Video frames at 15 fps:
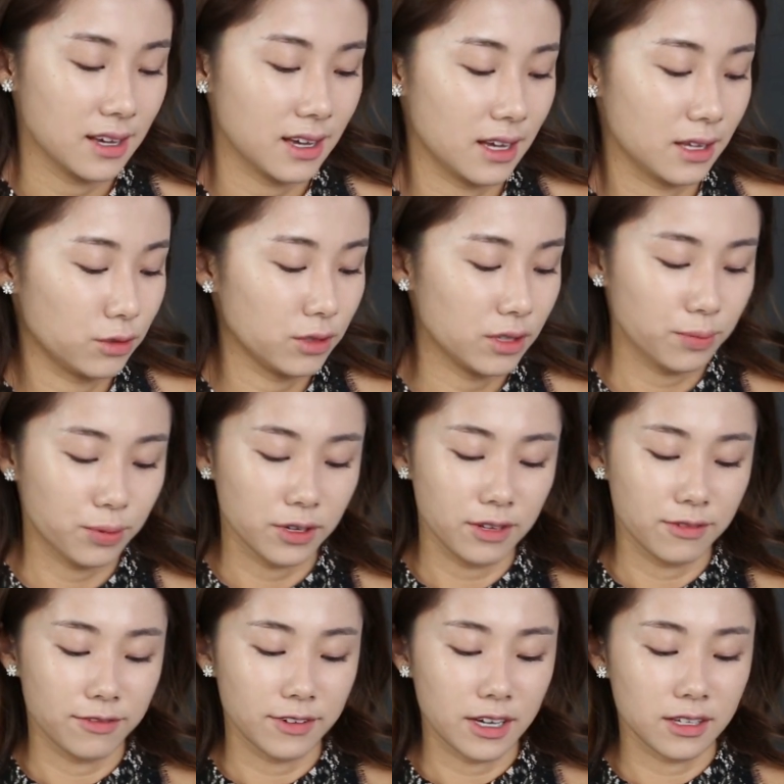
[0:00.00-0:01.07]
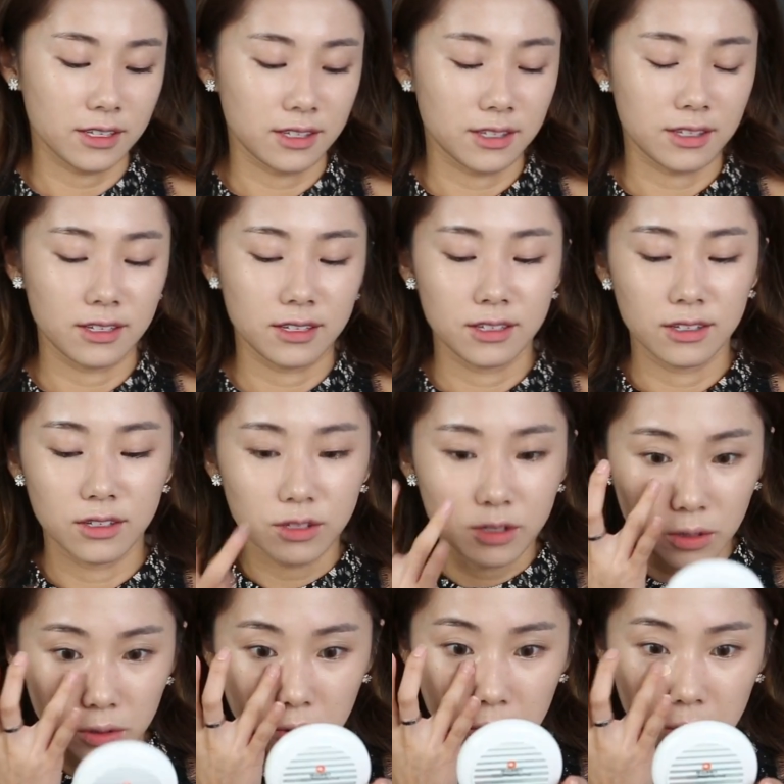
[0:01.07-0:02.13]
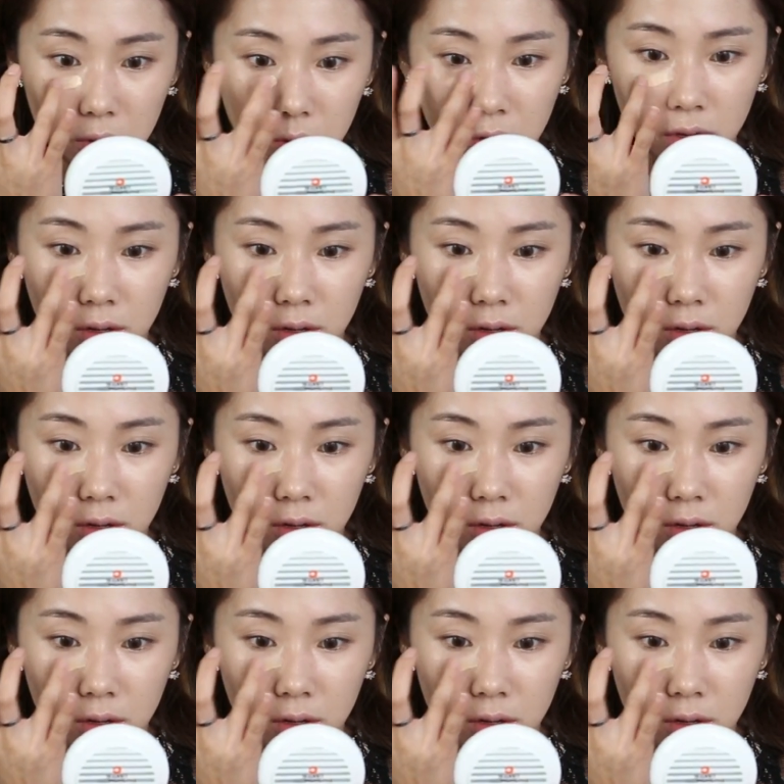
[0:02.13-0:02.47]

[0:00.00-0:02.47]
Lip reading: I do it pretty fast, so